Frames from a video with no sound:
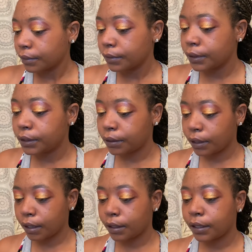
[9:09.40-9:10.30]
So
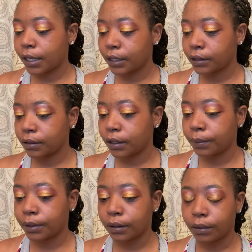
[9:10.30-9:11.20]
now that that's on,
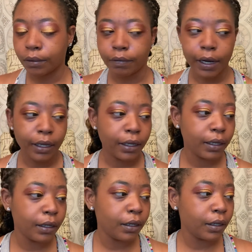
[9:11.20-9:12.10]
I'm gonna go right
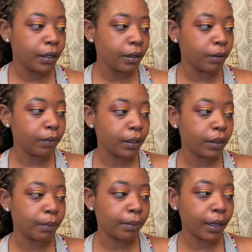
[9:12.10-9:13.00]
in
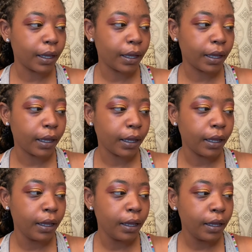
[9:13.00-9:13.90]
with my
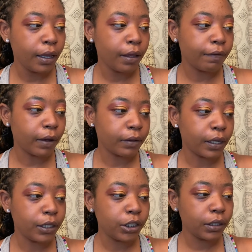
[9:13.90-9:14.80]

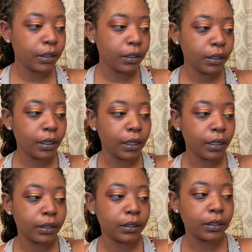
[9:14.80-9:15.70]
foundation.
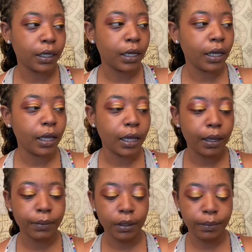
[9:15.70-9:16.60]
And today
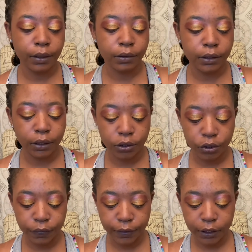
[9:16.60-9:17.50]
I'm gonna be using
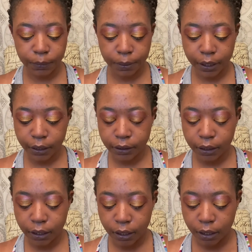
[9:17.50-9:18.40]
Juvia's Place.
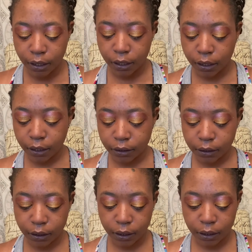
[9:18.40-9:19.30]

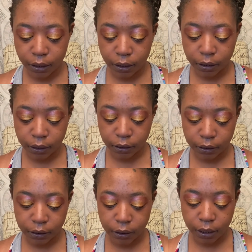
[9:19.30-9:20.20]
This
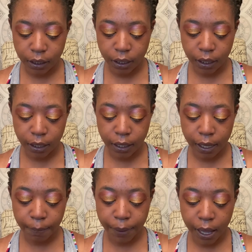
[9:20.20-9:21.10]
is
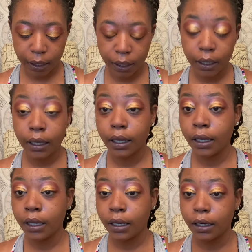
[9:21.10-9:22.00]
Kampala,
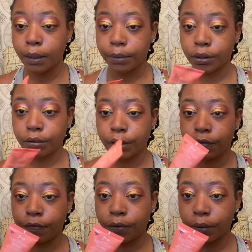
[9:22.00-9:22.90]
number
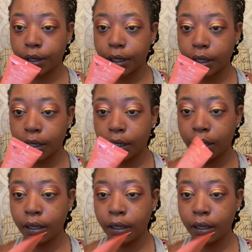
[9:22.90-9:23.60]
340.